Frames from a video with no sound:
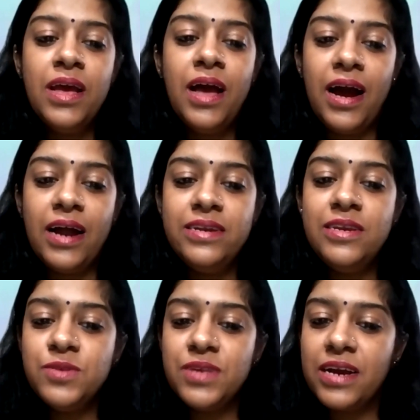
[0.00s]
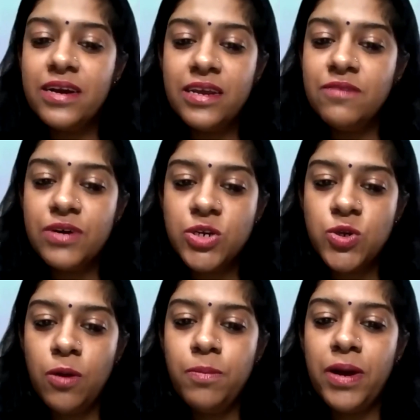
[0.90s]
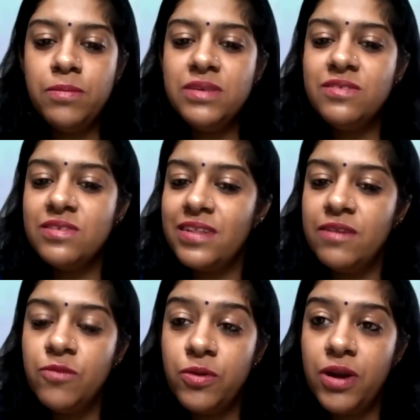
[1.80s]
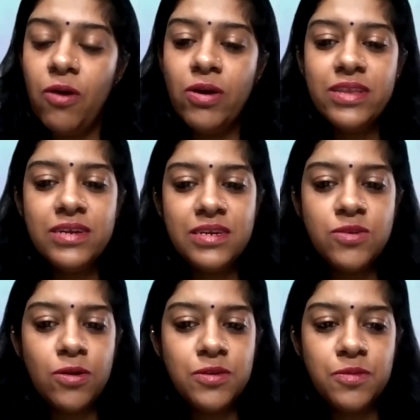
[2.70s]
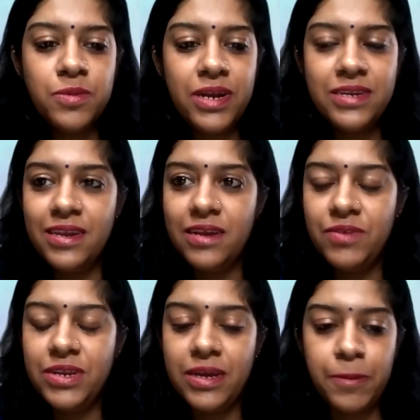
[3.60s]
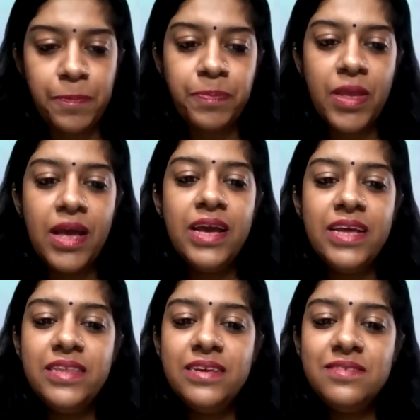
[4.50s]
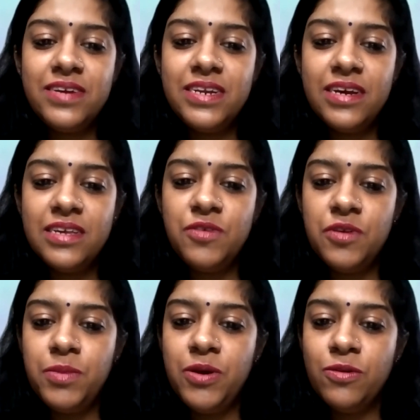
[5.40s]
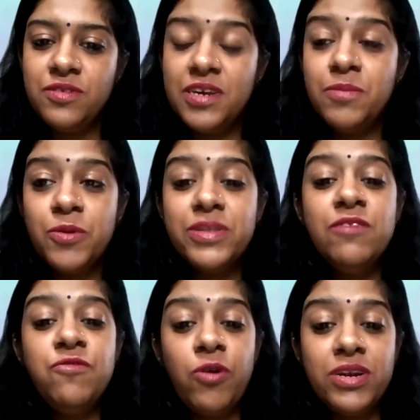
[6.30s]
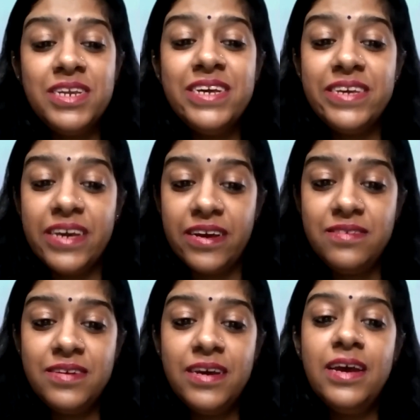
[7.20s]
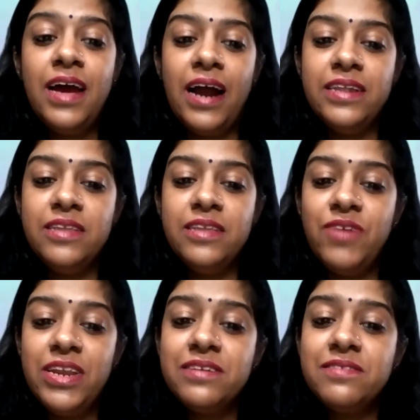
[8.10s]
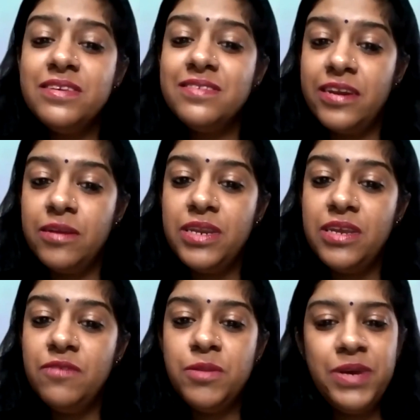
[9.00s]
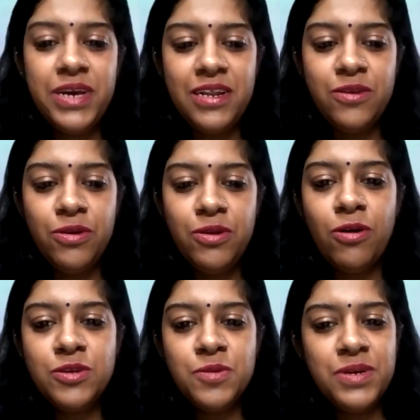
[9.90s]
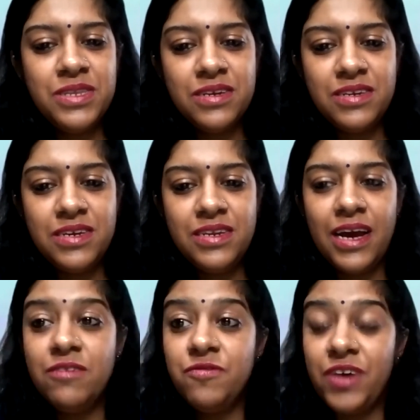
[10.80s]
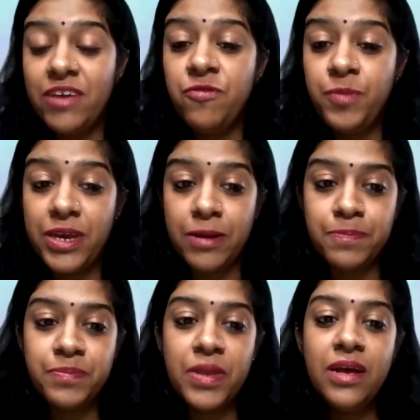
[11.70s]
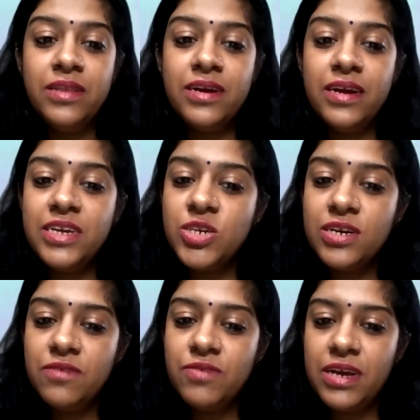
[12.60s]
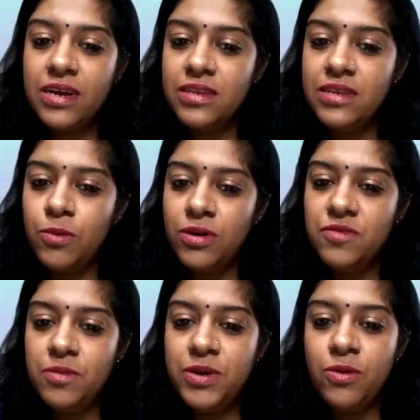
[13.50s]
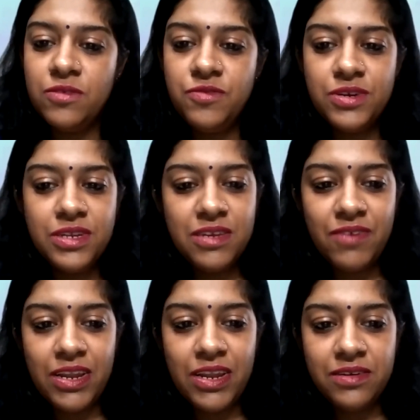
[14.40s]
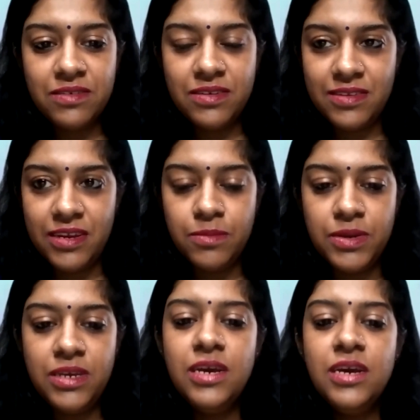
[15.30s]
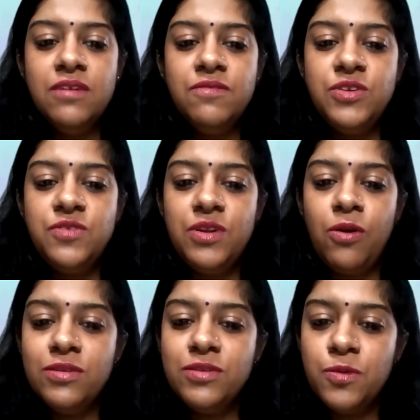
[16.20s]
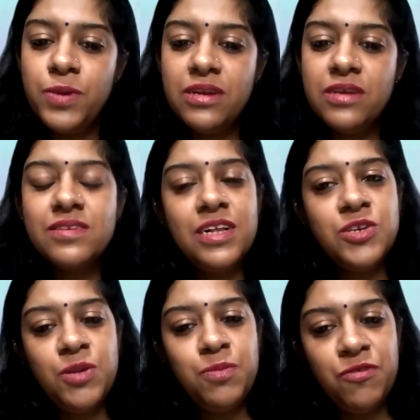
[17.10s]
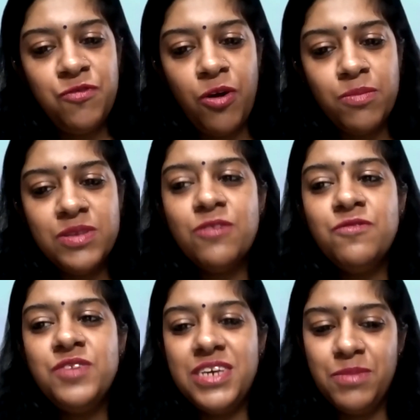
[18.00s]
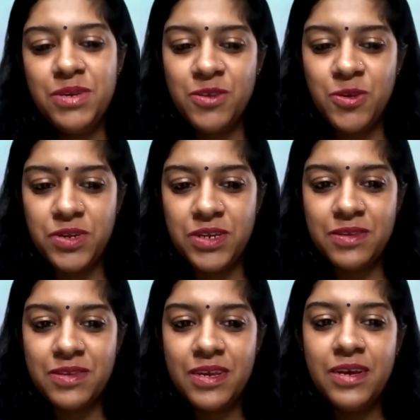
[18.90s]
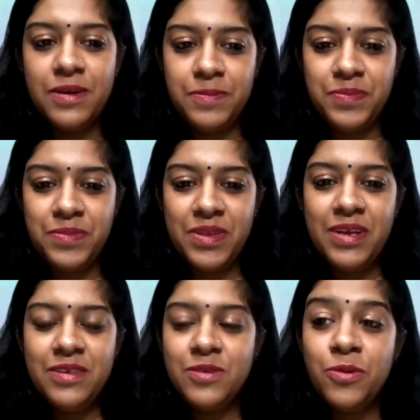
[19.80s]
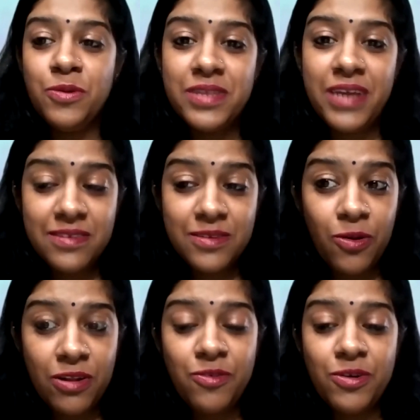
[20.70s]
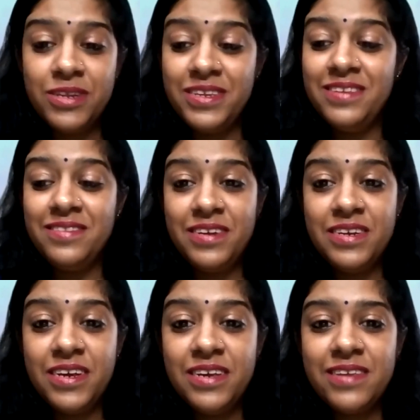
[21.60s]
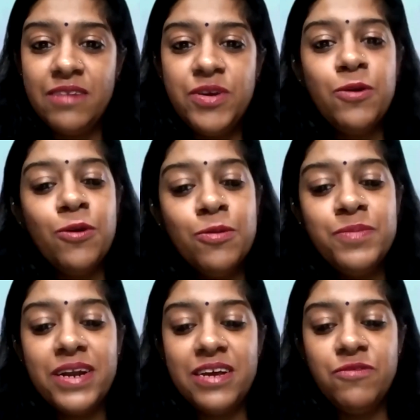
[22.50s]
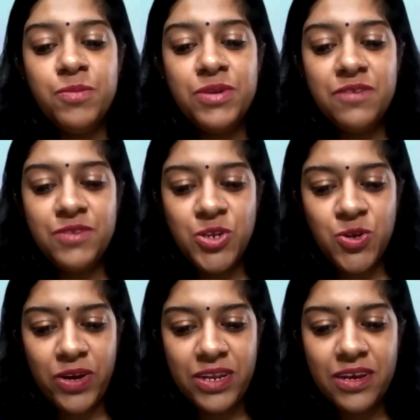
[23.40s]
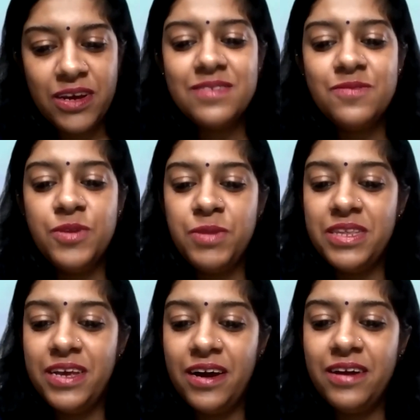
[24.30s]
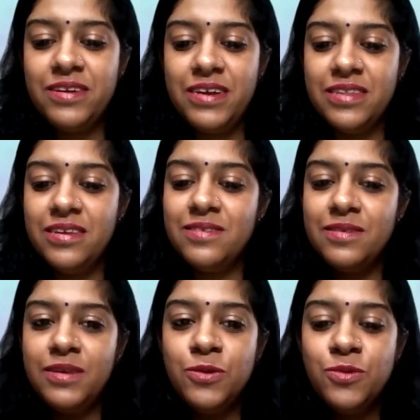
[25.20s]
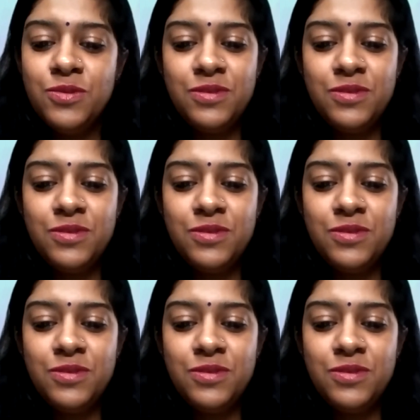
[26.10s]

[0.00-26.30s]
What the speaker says: And news anchoring workshop by Ms. Jasleen Bora on 13th October at 11 a.m. In these 3 days, we will be hosting more than 40 guests, and the valedictory ceremony will be held on October 13 at 5 p.m. The Ganesh Shankar Vidyarthi Award will be conferred in the valedictory ceremony, which will also witness cultural performance of DME students. So that's all for these 3 days, and we hope that everybody will join us, will be there in this huge